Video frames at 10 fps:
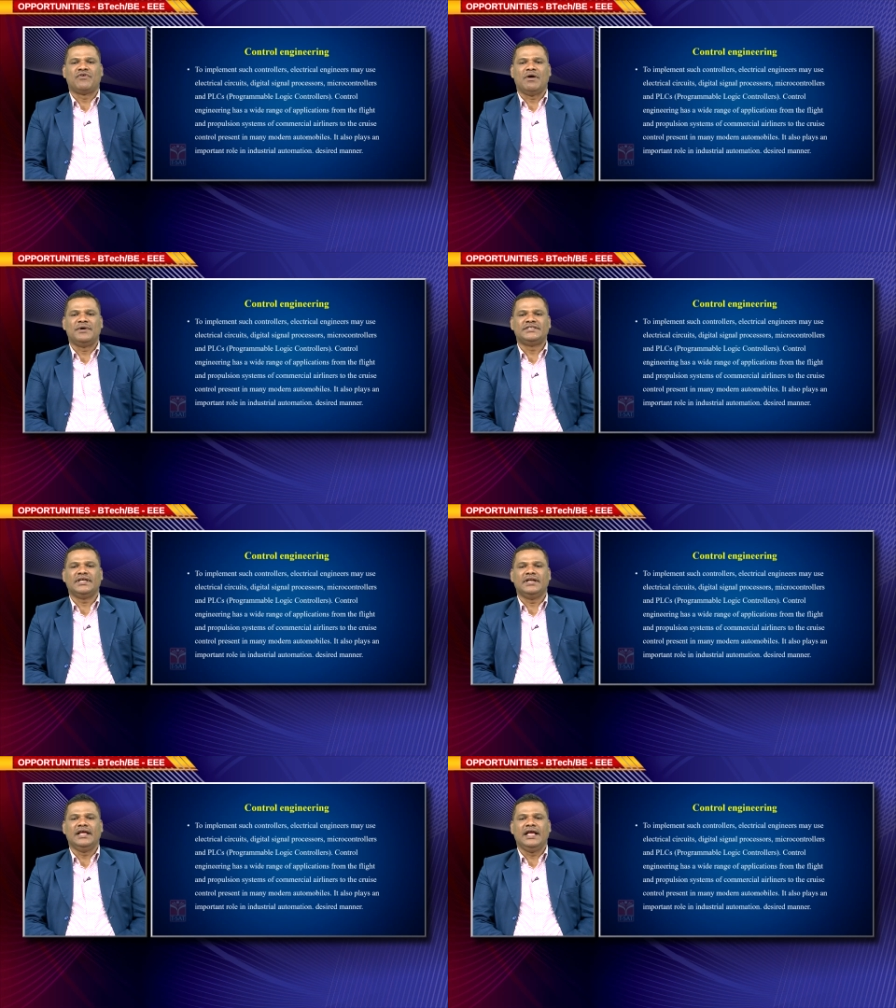
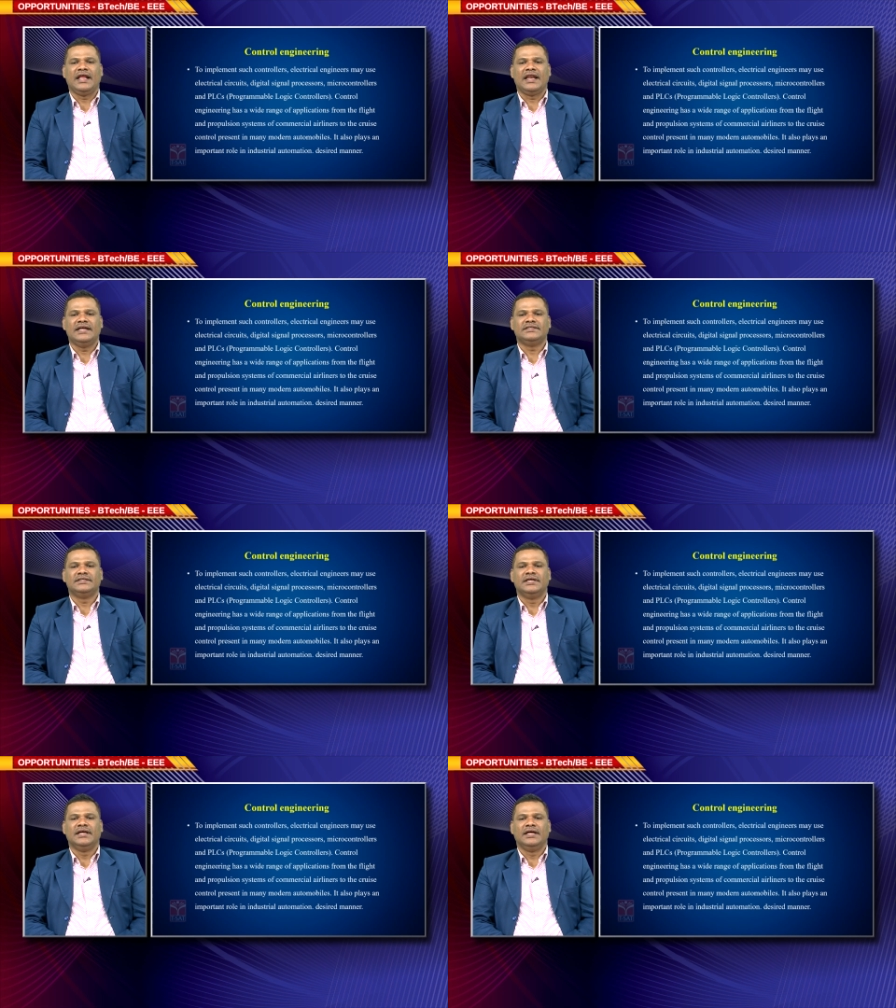commercial airlines
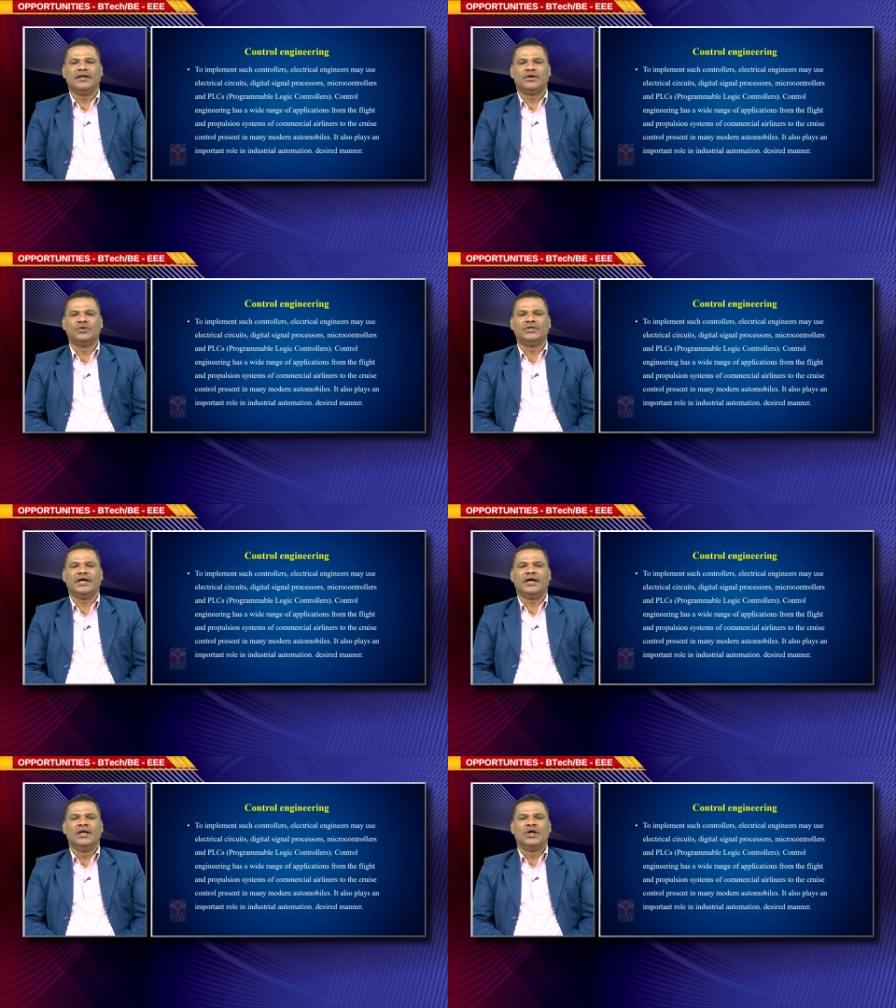to
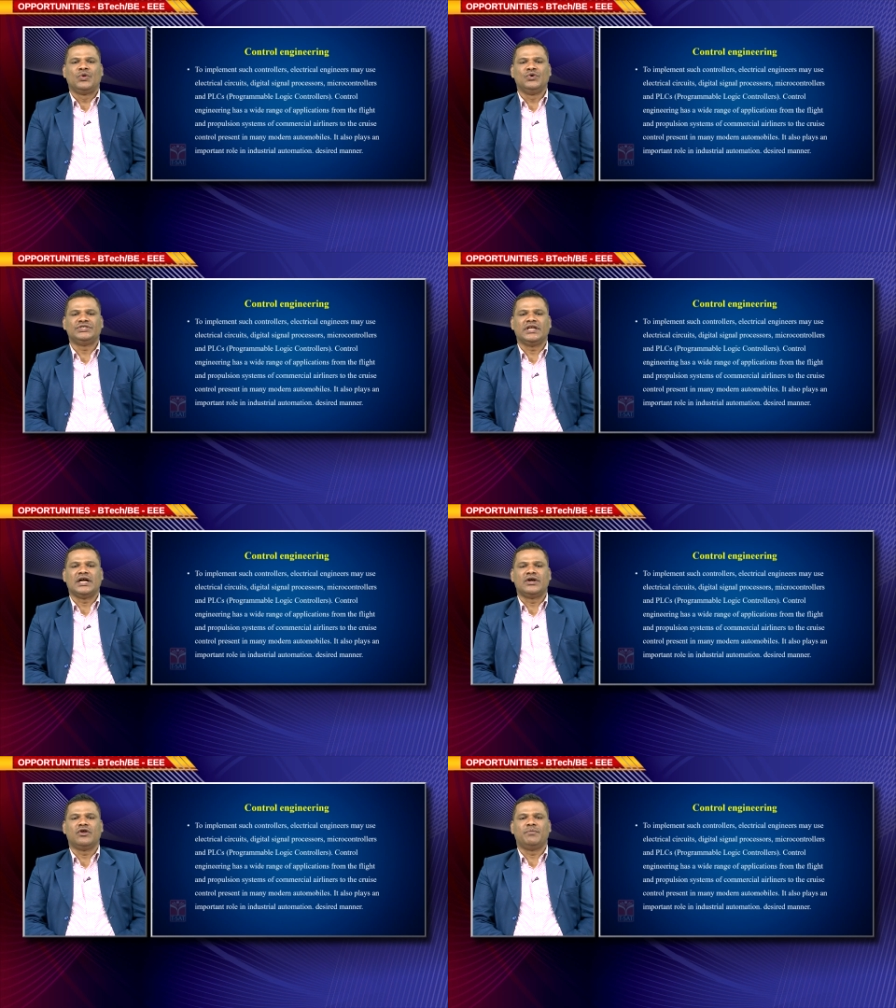the cruise
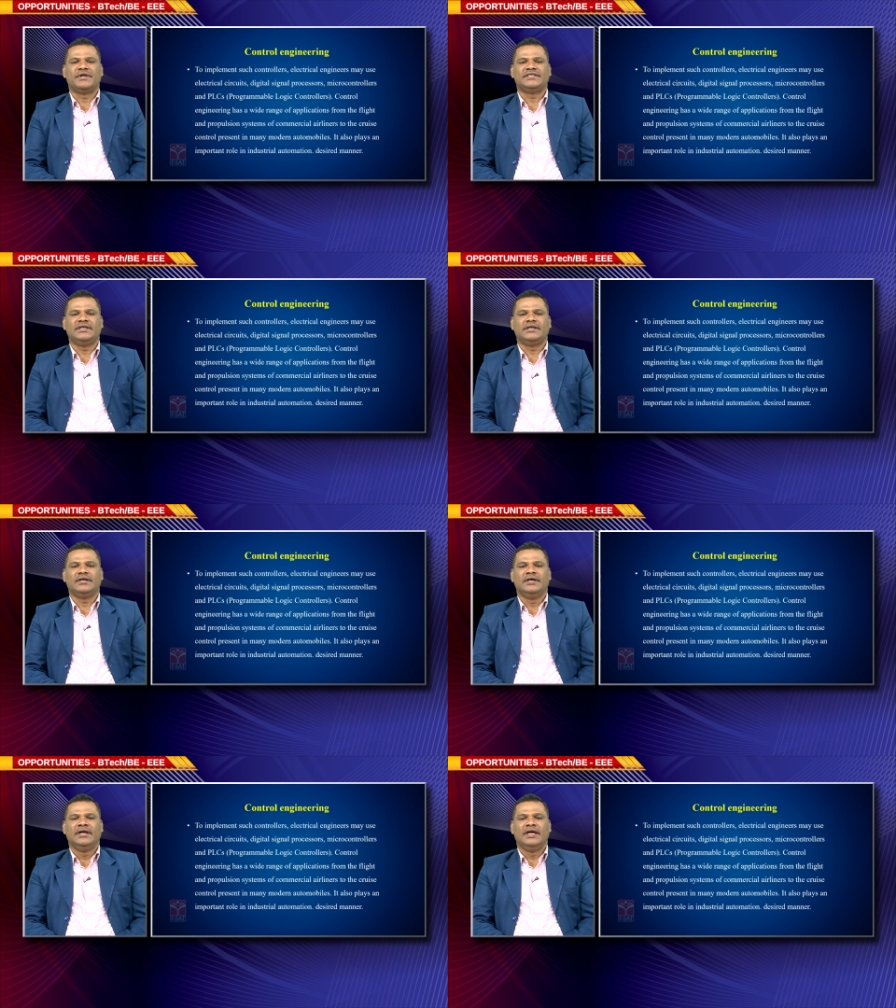control present
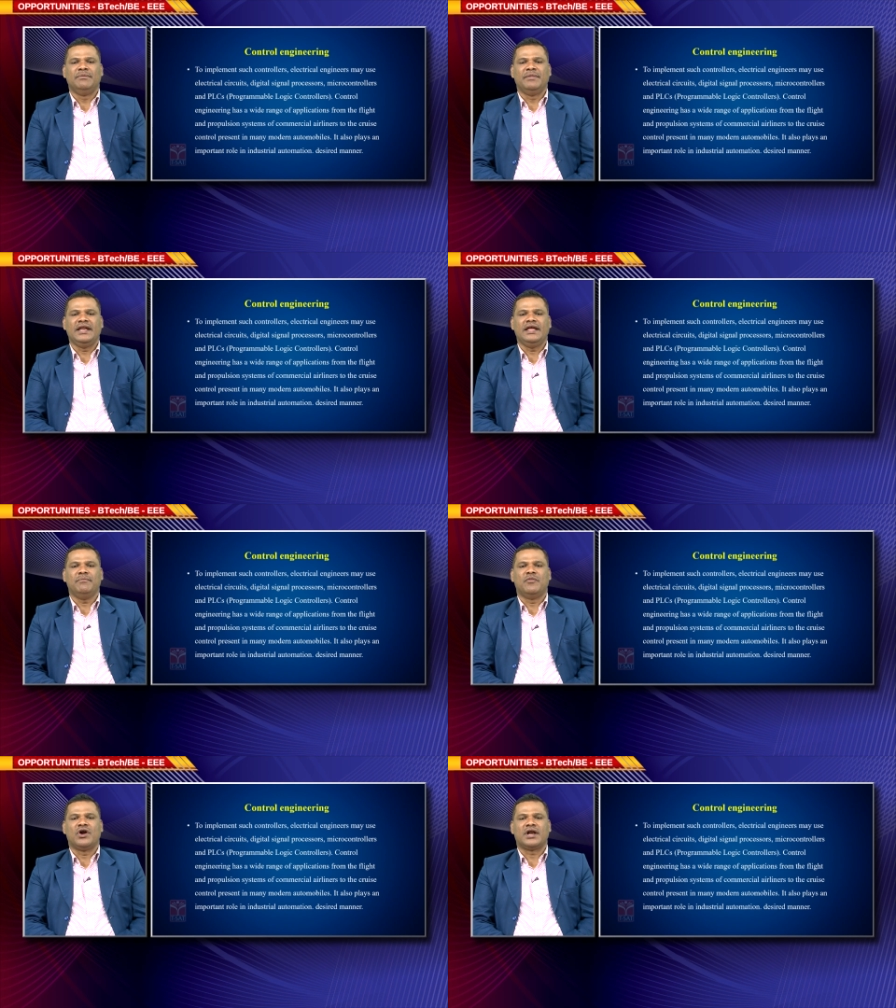in many
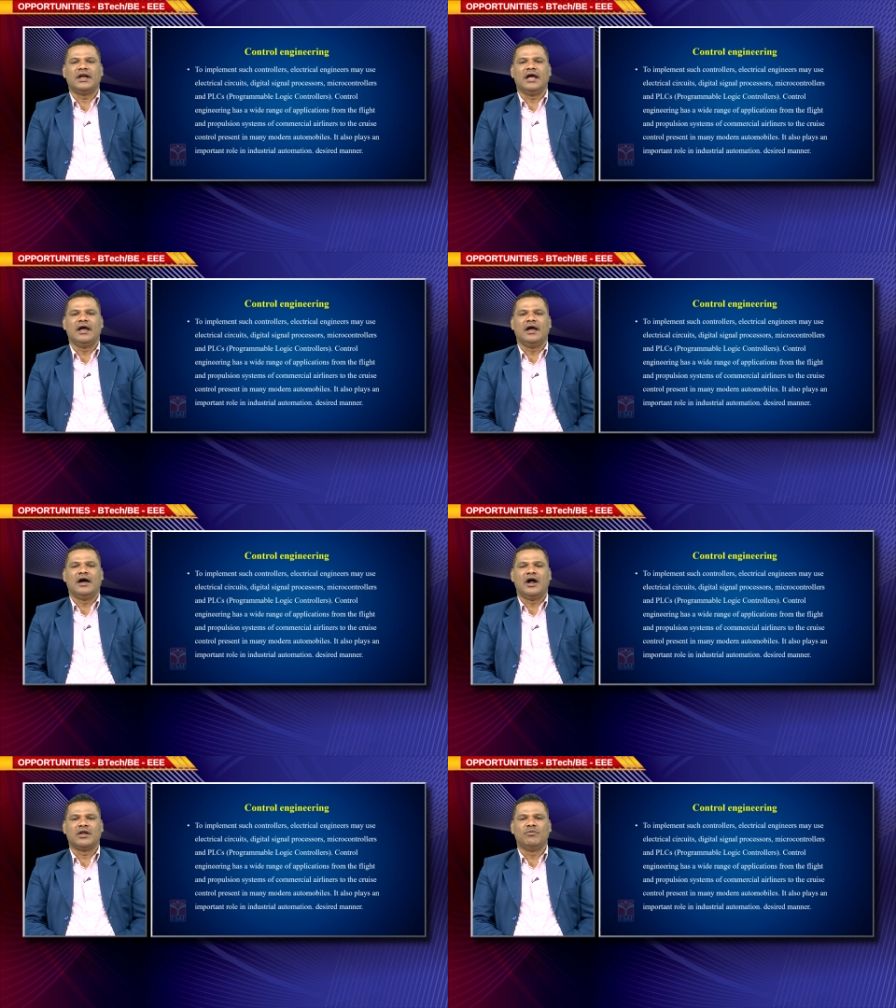modern
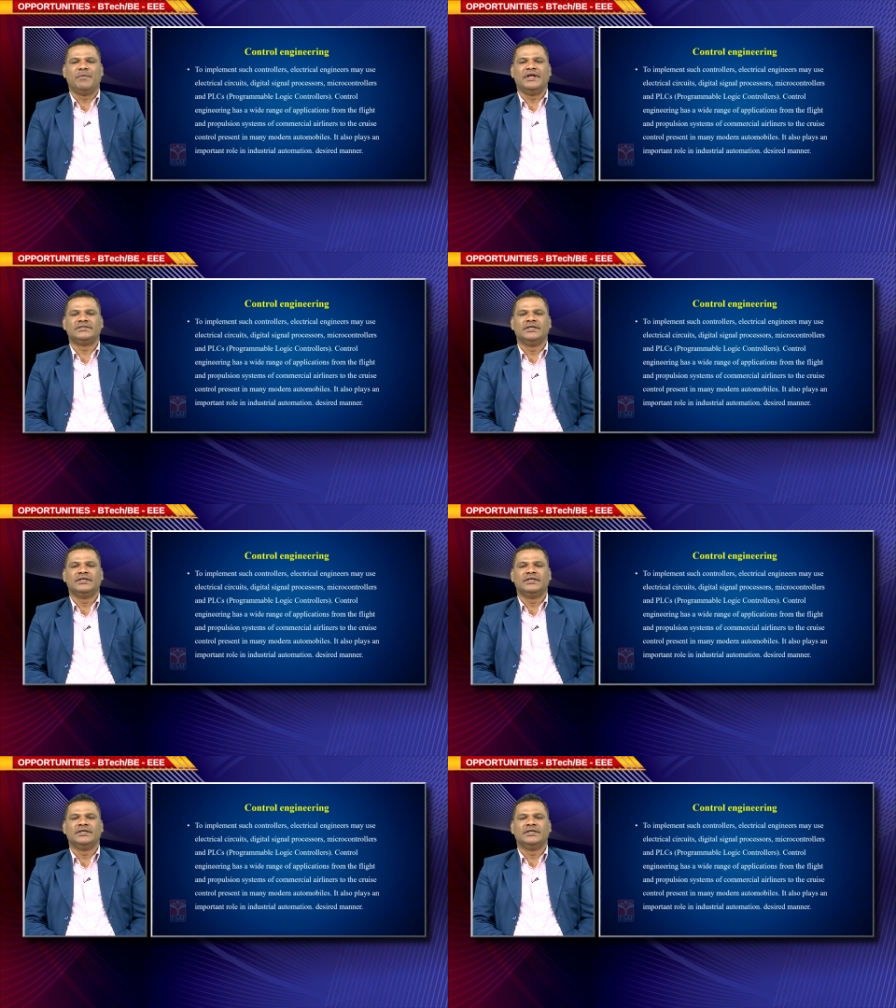automobiles.